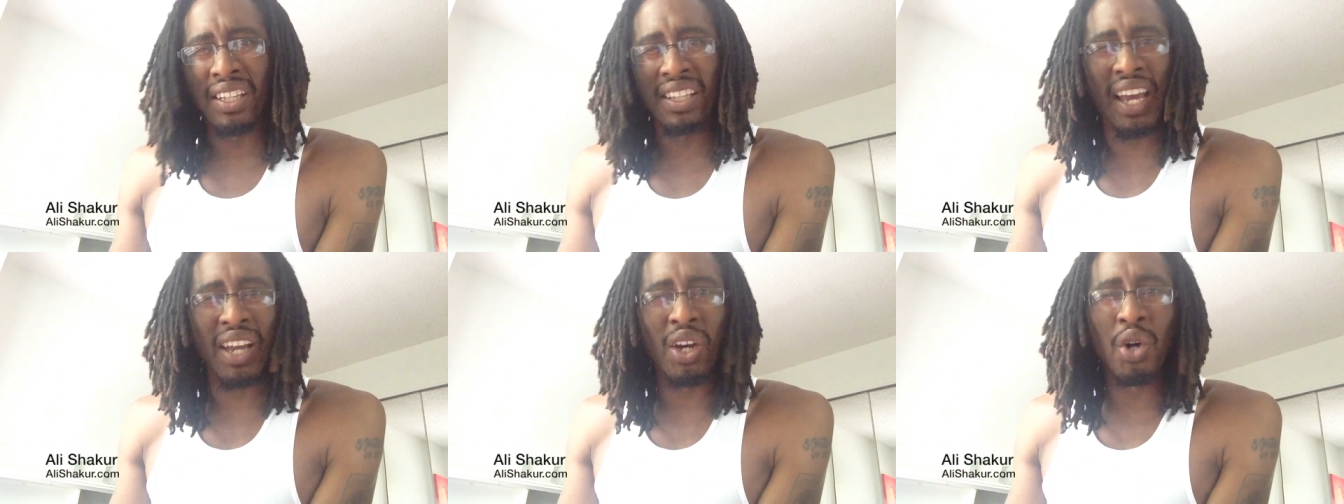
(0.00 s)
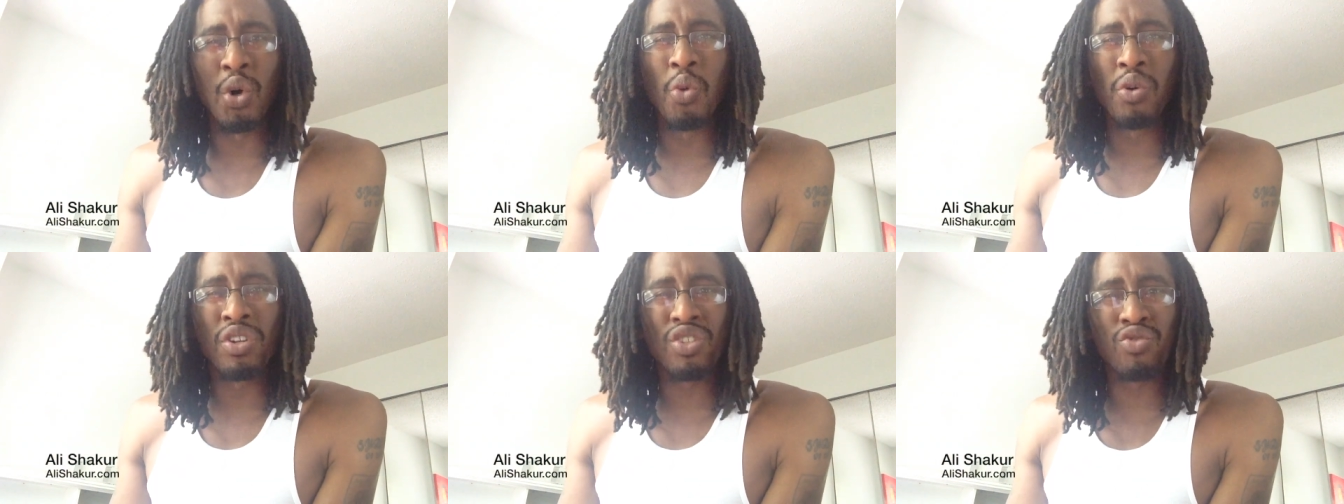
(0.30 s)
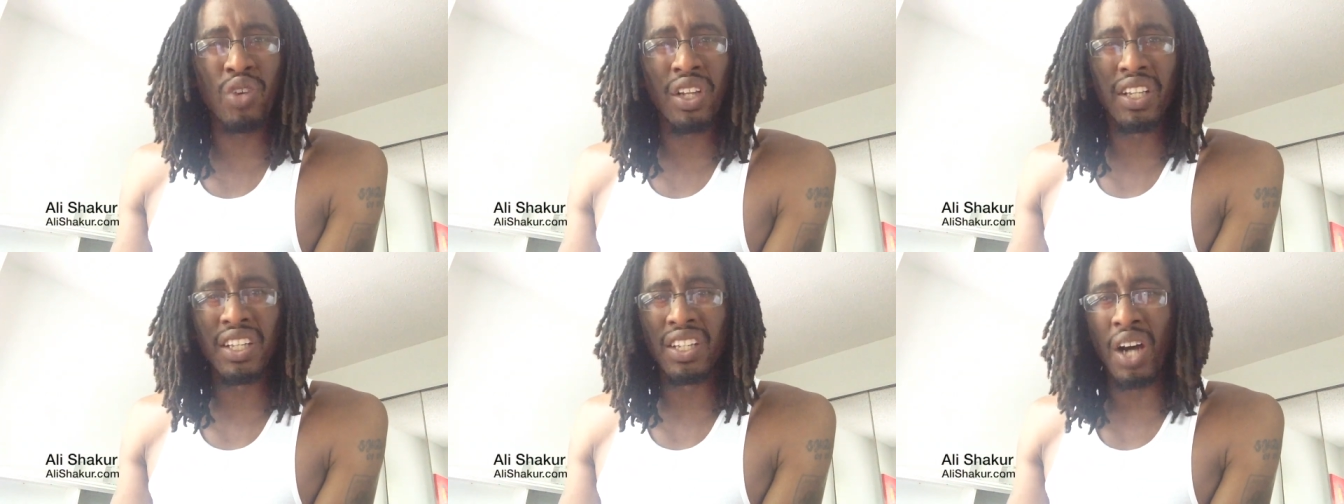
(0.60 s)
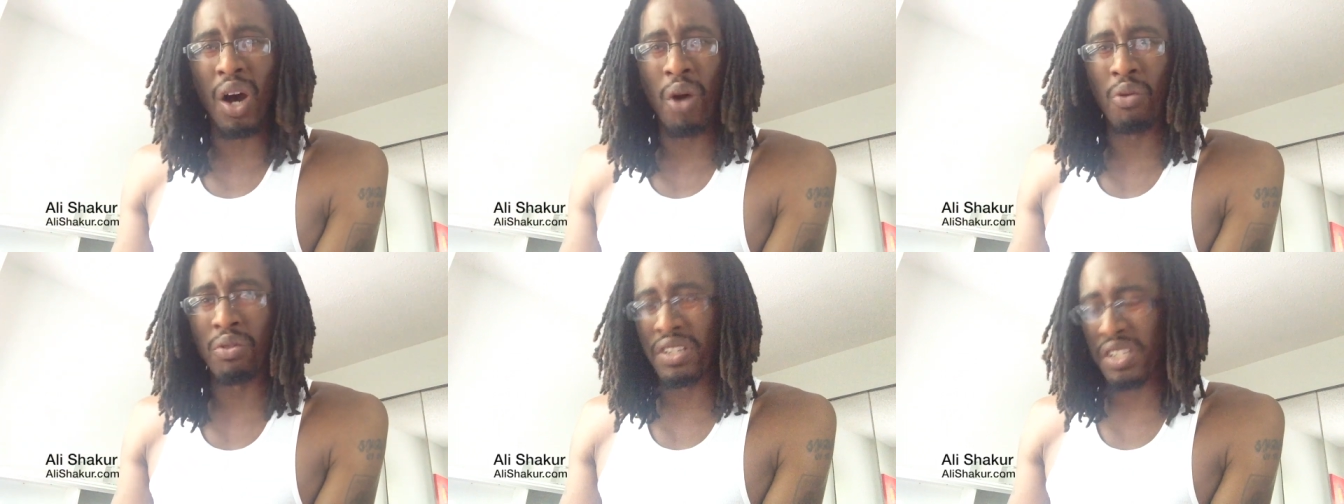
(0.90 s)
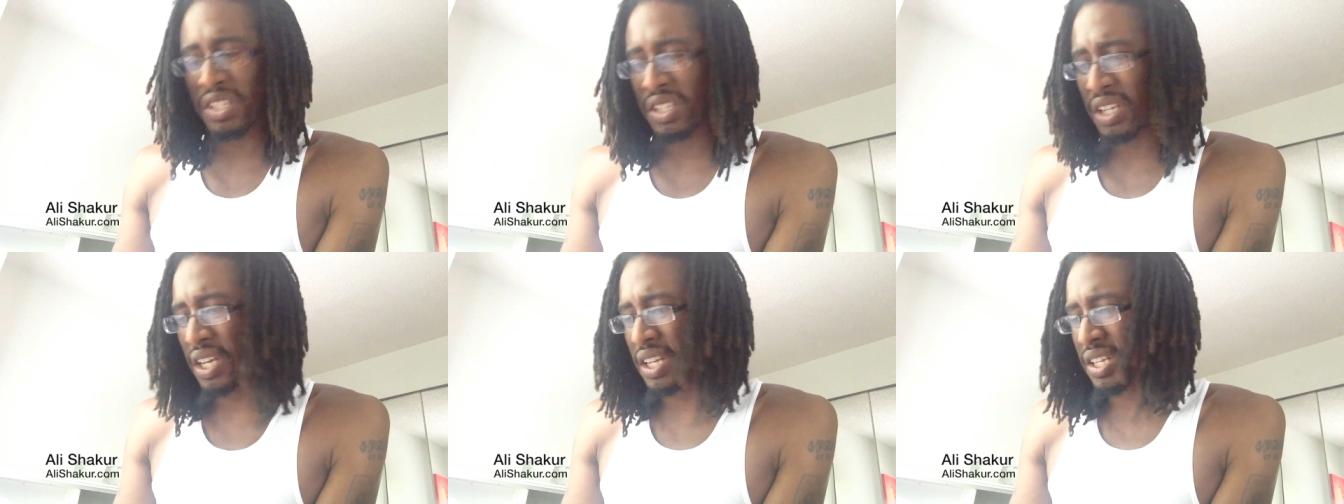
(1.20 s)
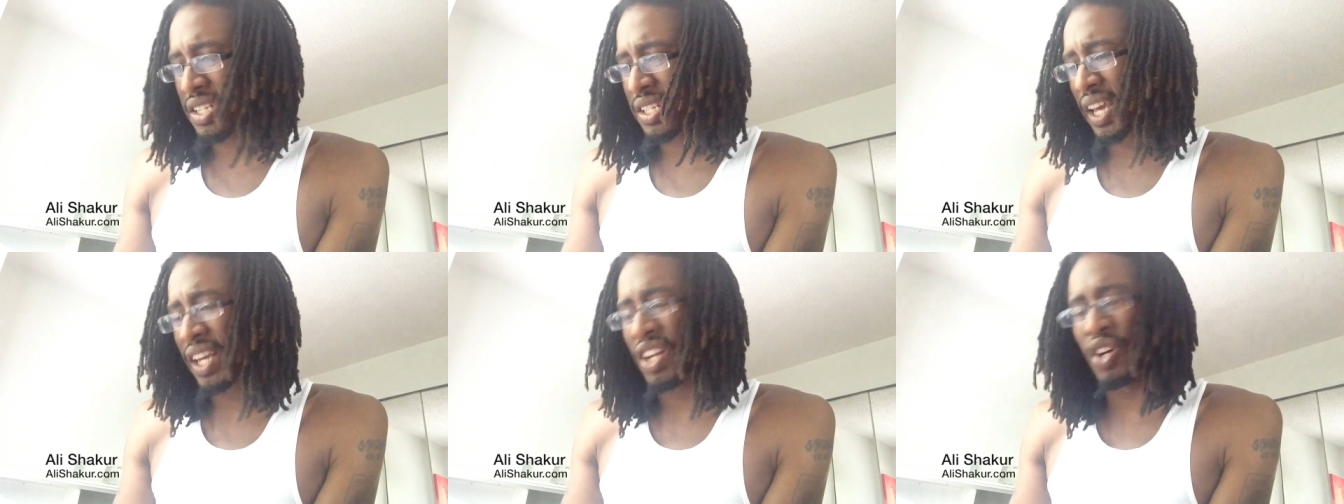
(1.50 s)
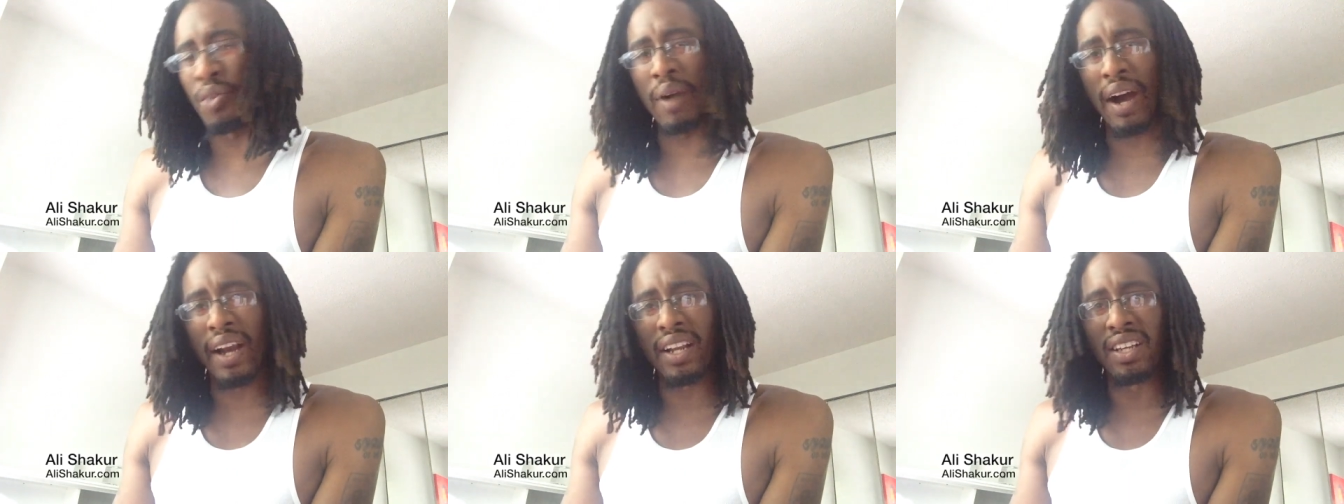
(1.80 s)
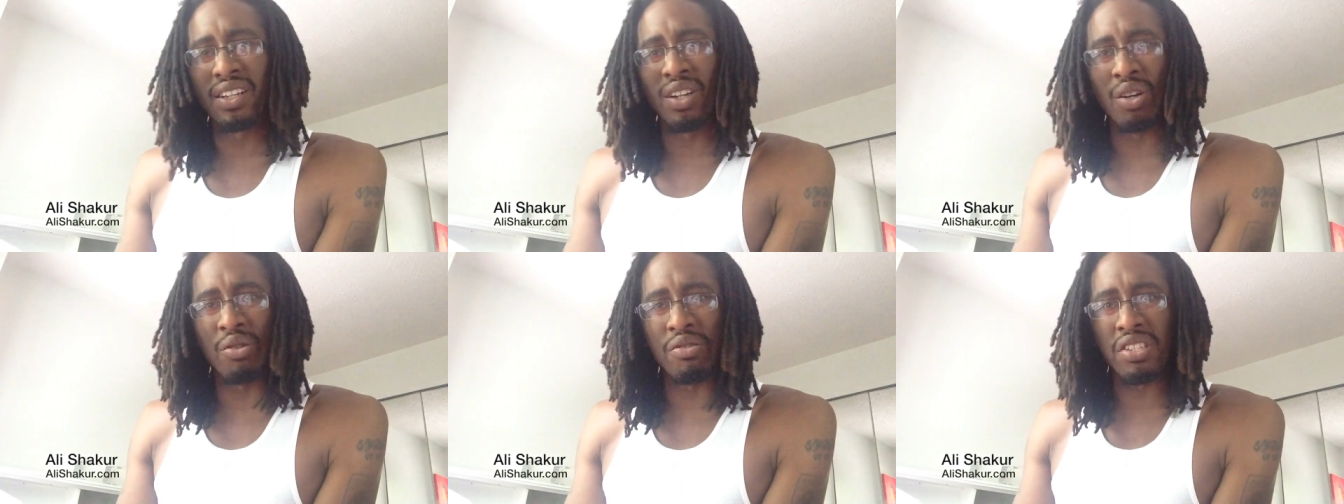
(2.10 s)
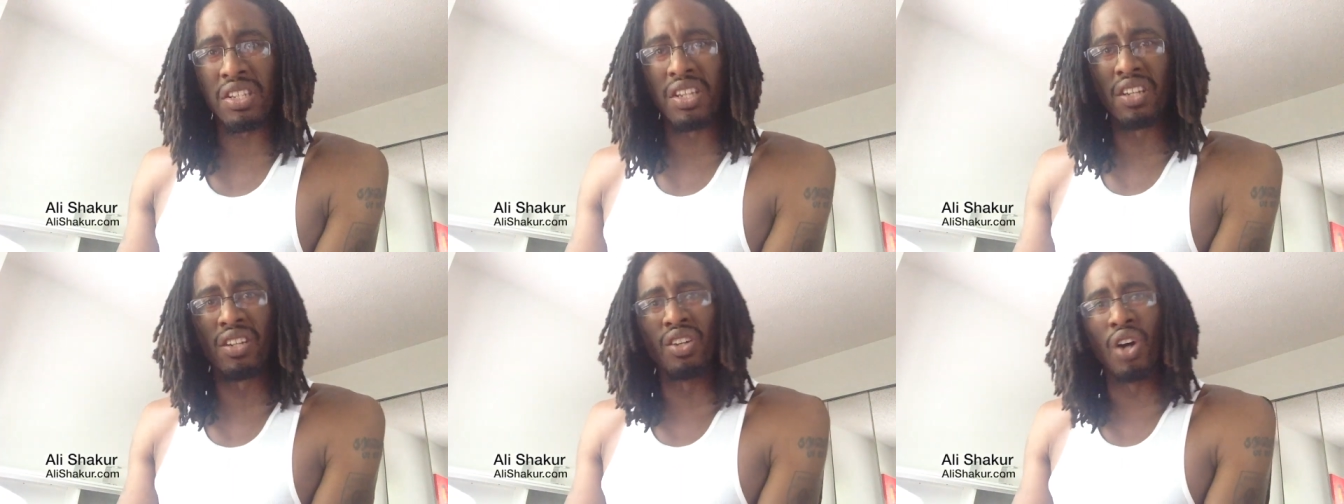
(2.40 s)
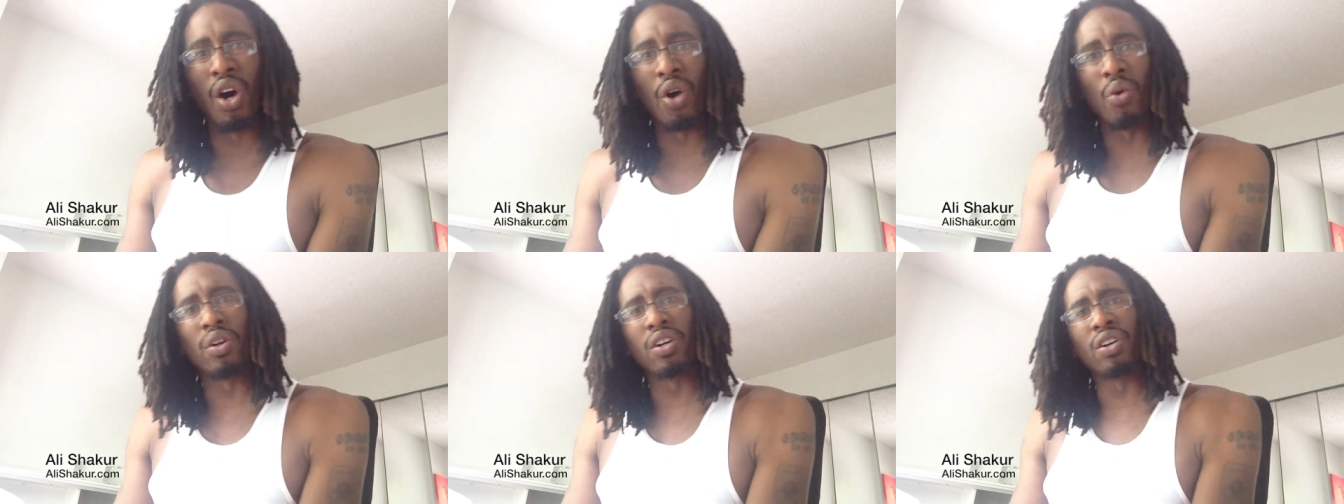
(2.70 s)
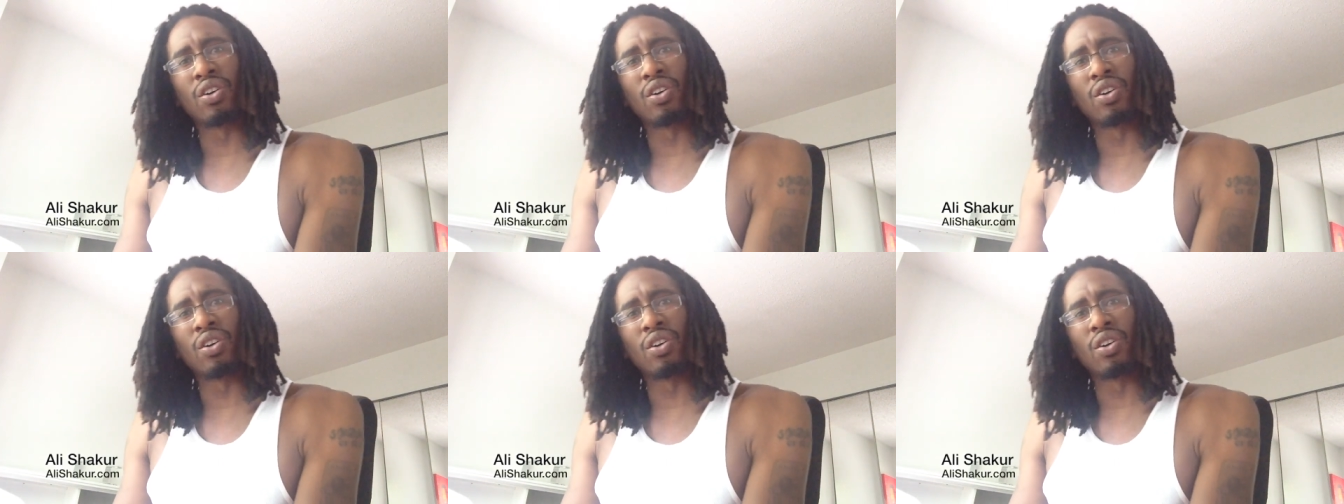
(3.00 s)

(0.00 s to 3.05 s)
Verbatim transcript: Like, who was really going to see this? Ain't nobody go see Noah